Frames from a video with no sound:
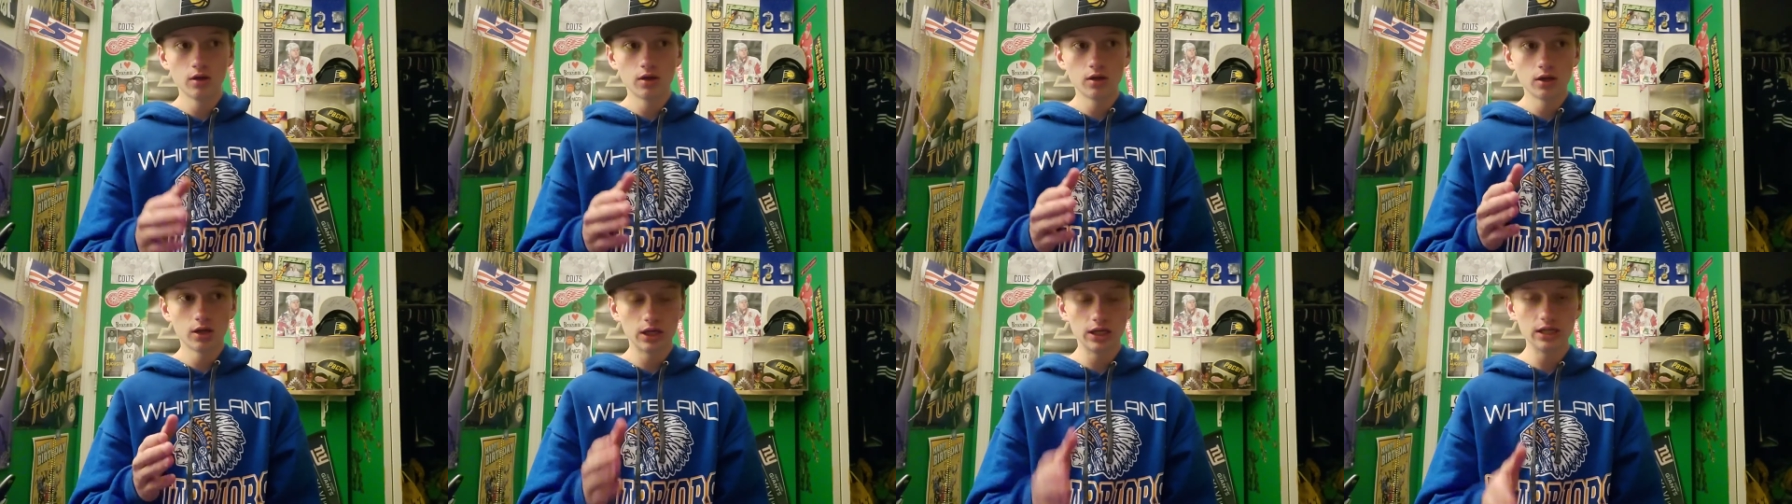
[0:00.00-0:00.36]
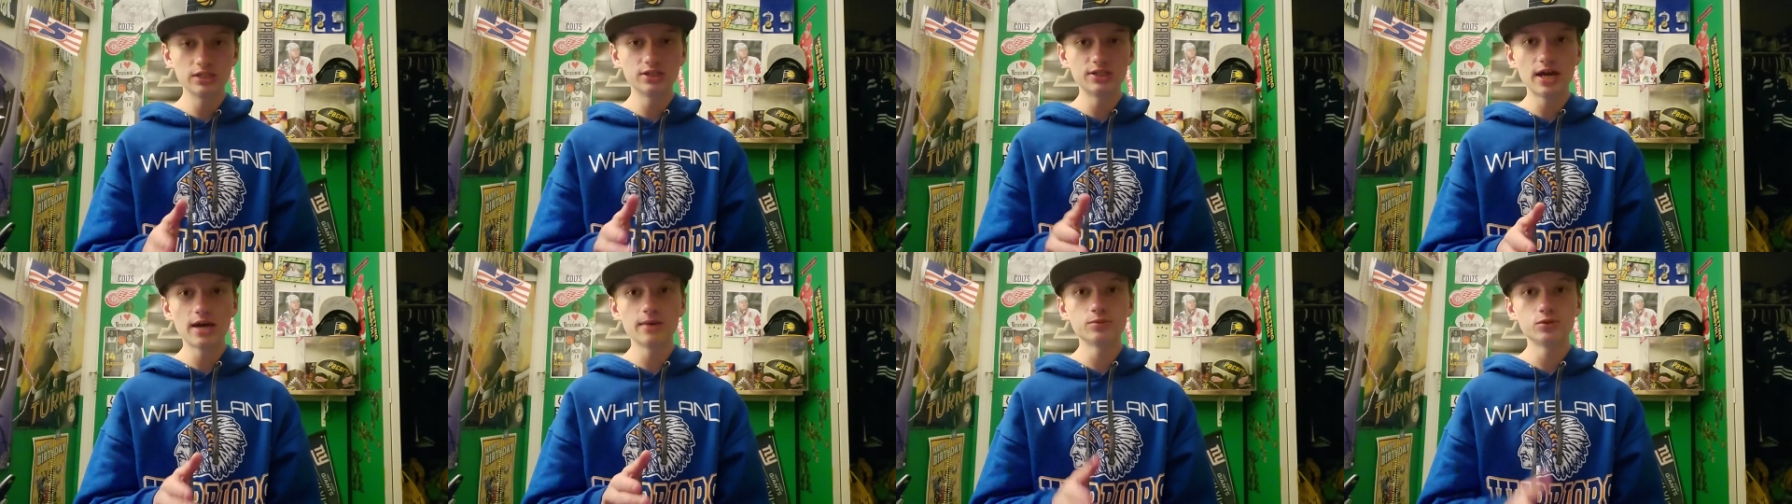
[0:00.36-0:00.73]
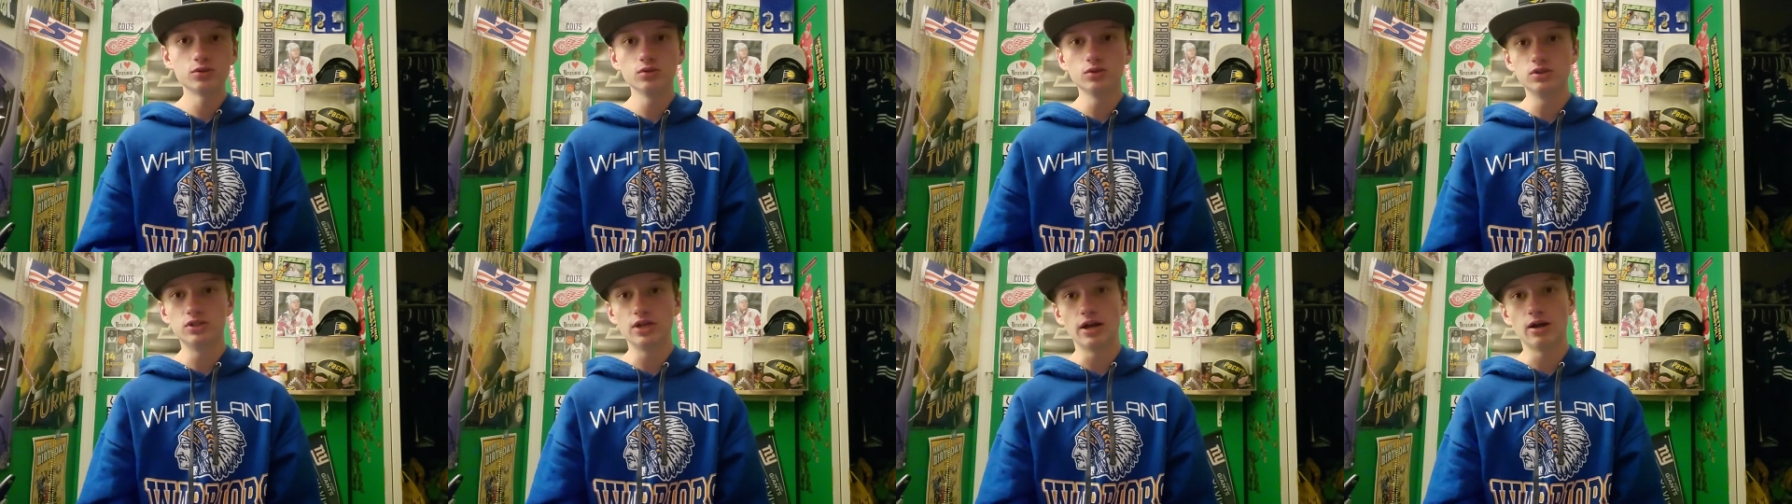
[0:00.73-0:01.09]
He is
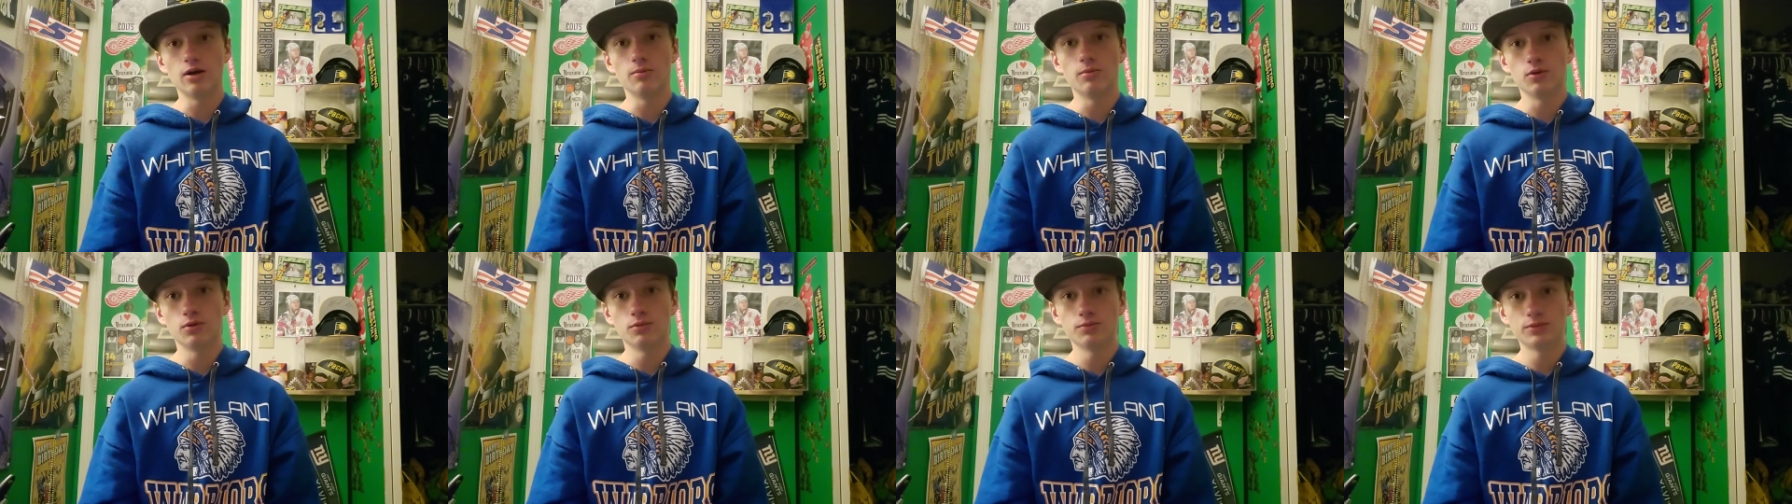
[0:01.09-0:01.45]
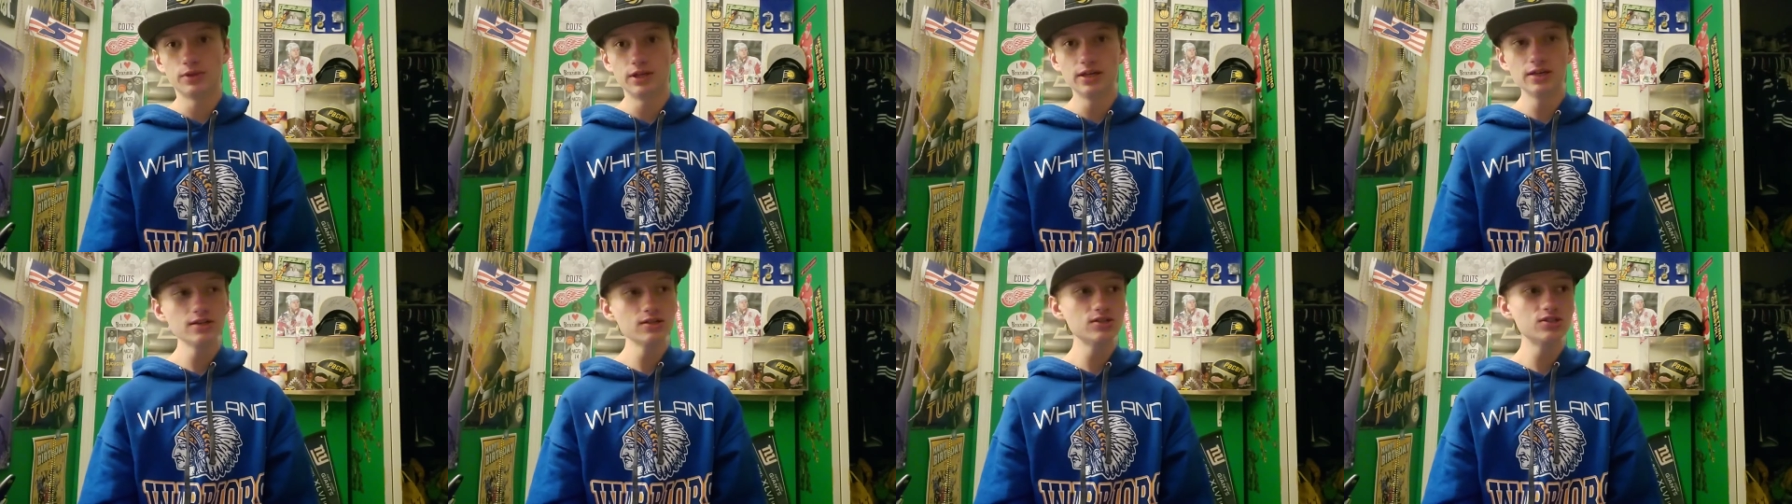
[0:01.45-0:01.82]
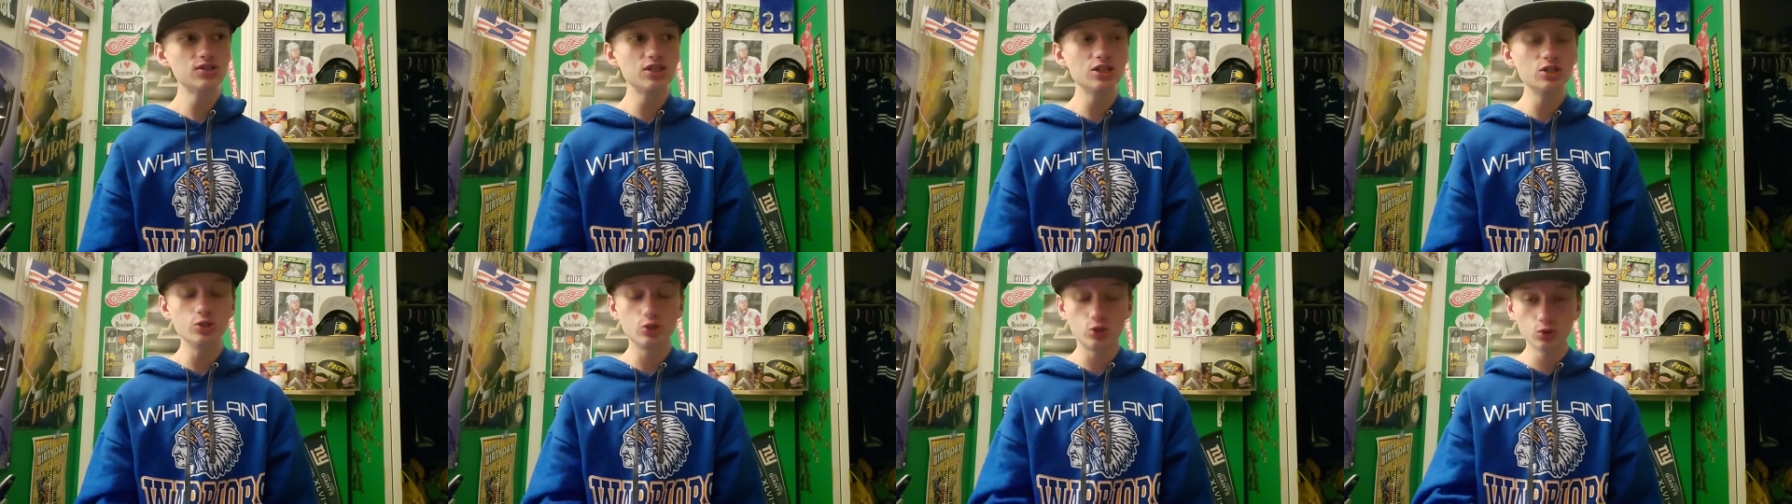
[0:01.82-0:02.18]
absolutely terrible. He is
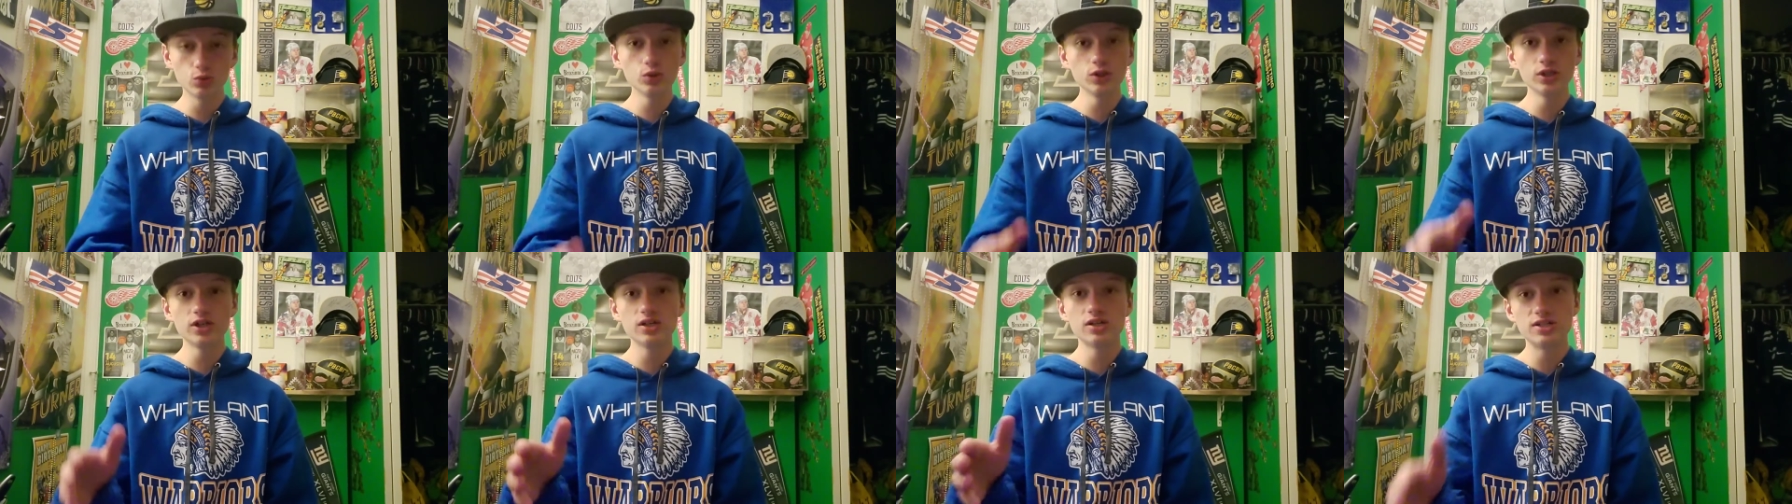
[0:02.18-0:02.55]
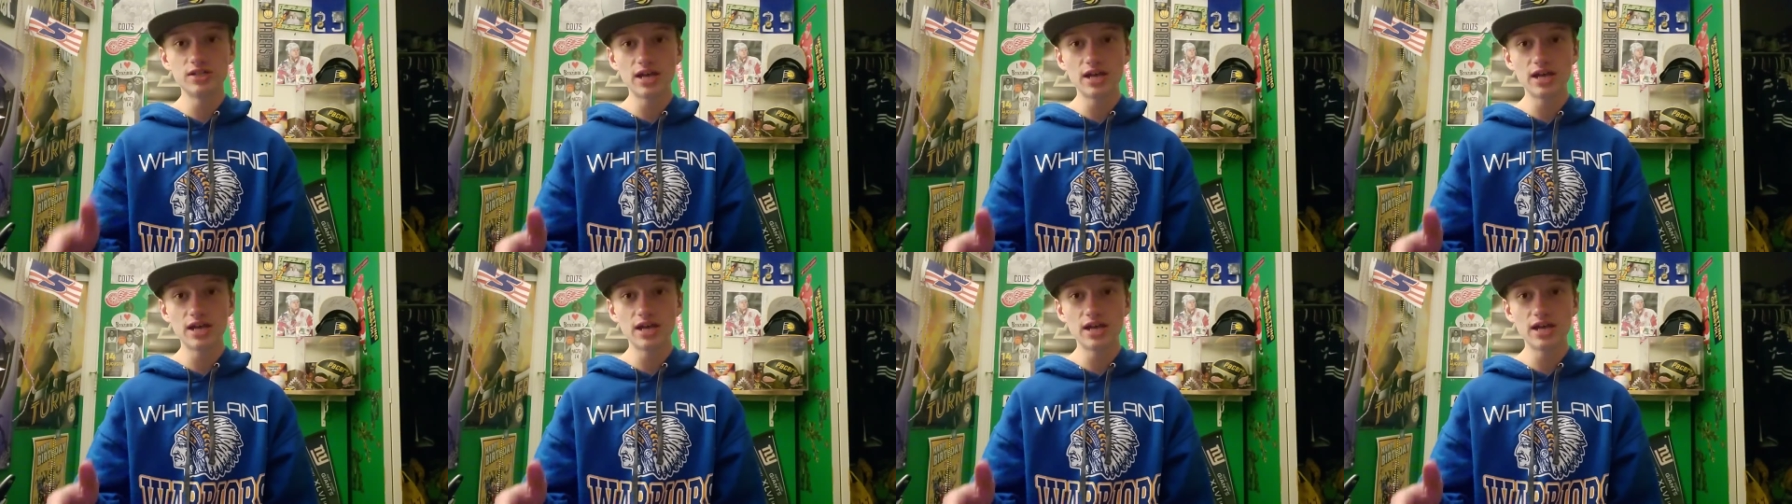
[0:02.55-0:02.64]
the Julian